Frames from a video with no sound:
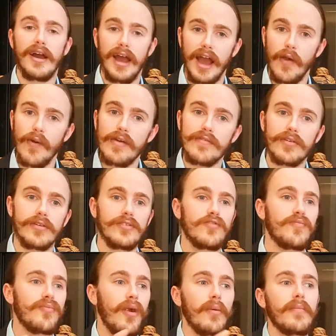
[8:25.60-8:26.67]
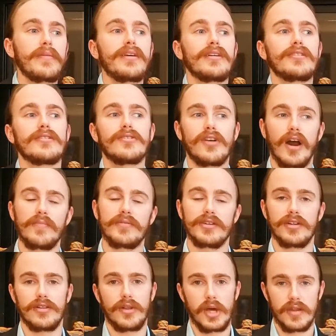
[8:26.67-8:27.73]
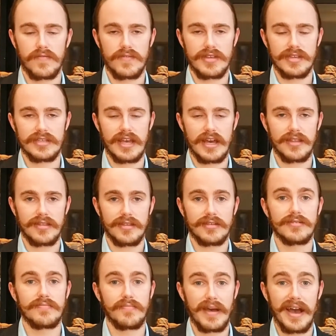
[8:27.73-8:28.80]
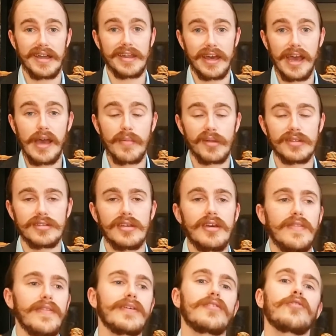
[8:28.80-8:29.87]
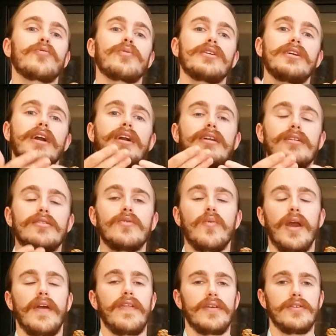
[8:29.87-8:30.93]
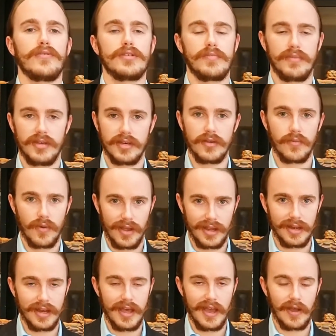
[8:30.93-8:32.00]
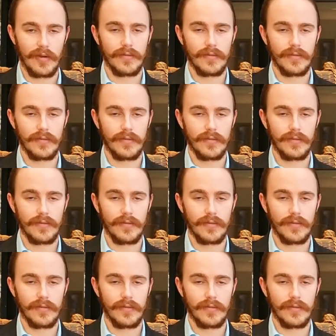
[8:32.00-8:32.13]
However, you've probably adopted a lot of these bad habits that created the way that you speak right now.